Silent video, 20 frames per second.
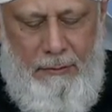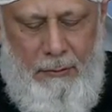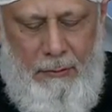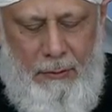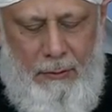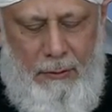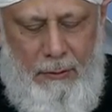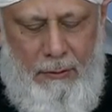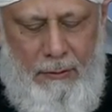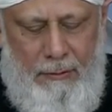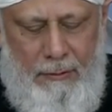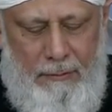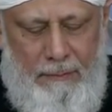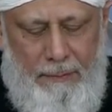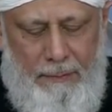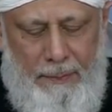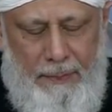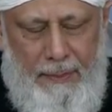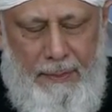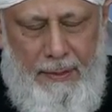And also
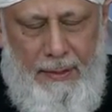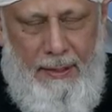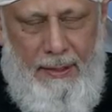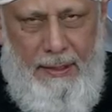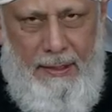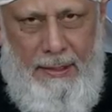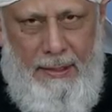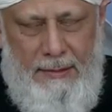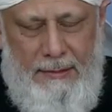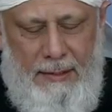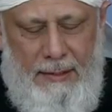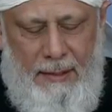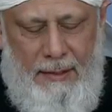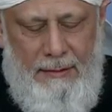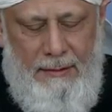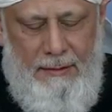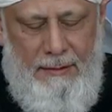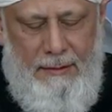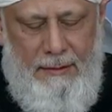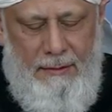from this point that
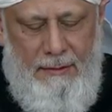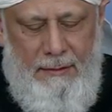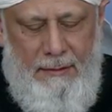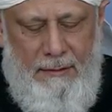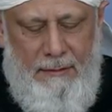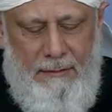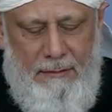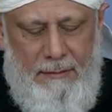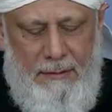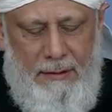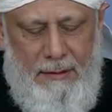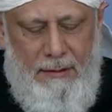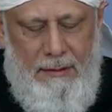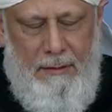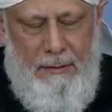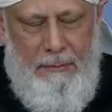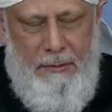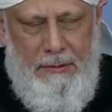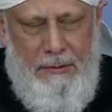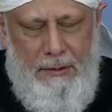how
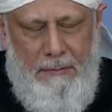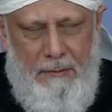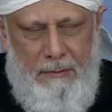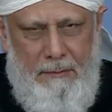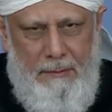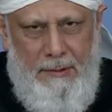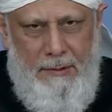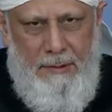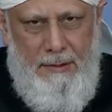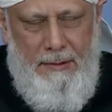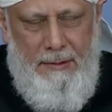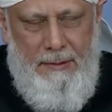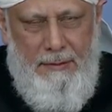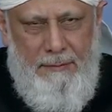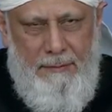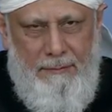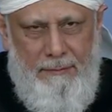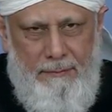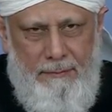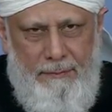a, a
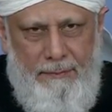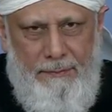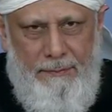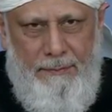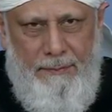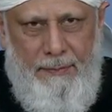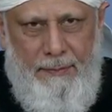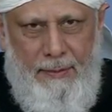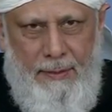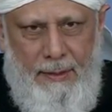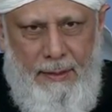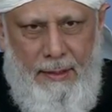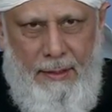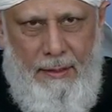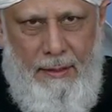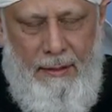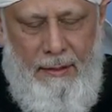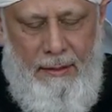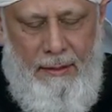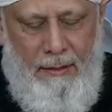person can get
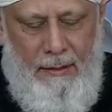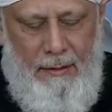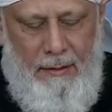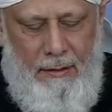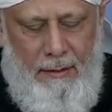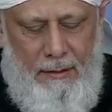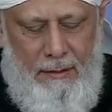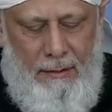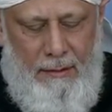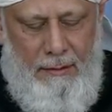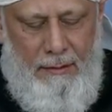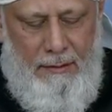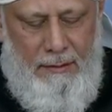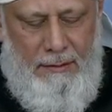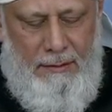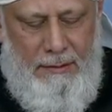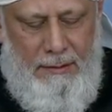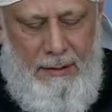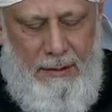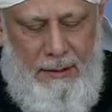this paradise
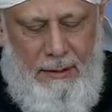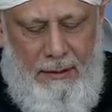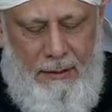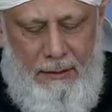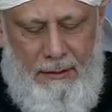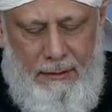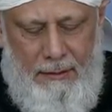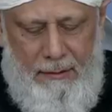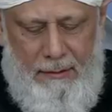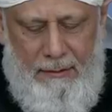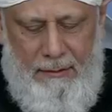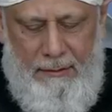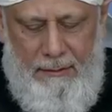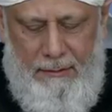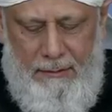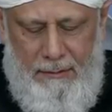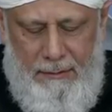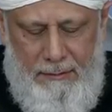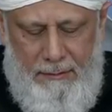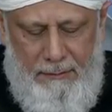even in this very,
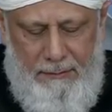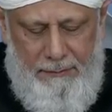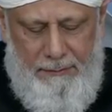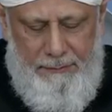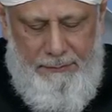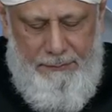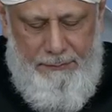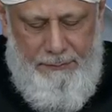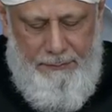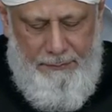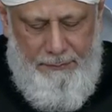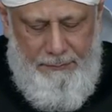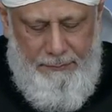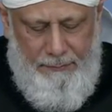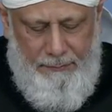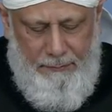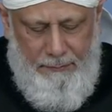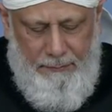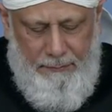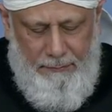very
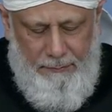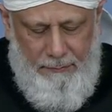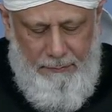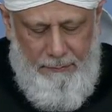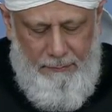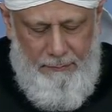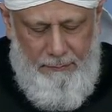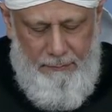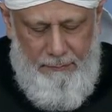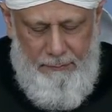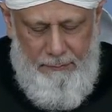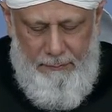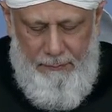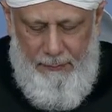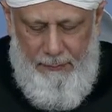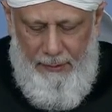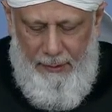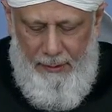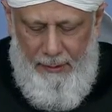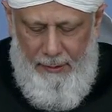life,
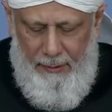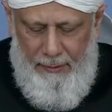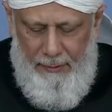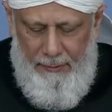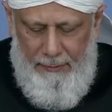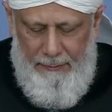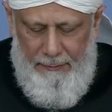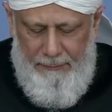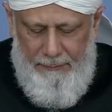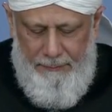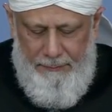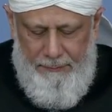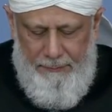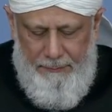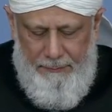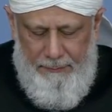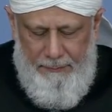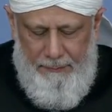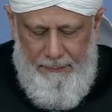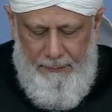which would
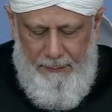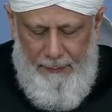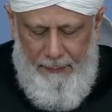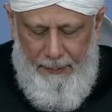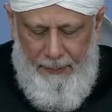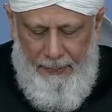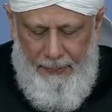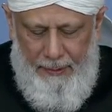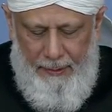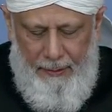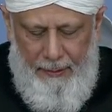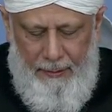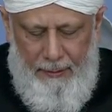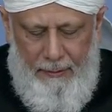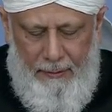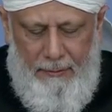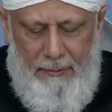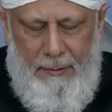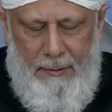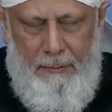become a
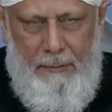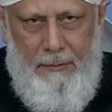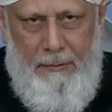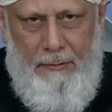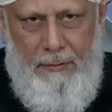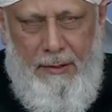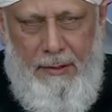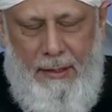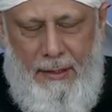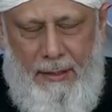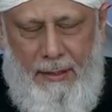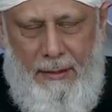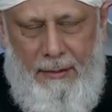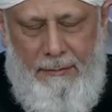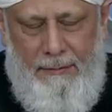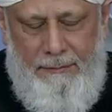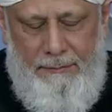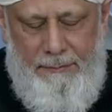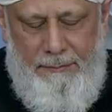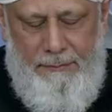base for
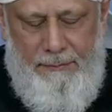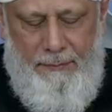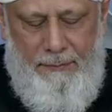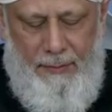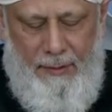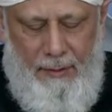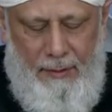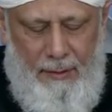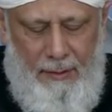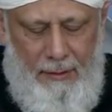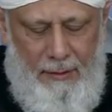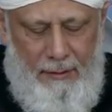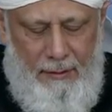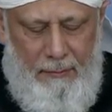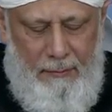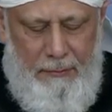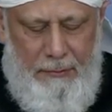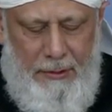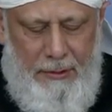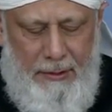getting the paradise
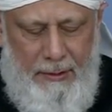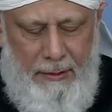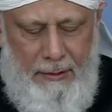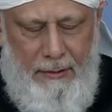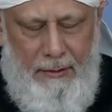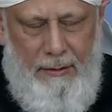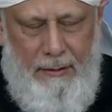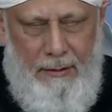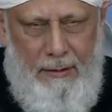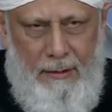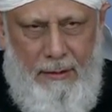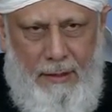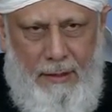in the hereafter.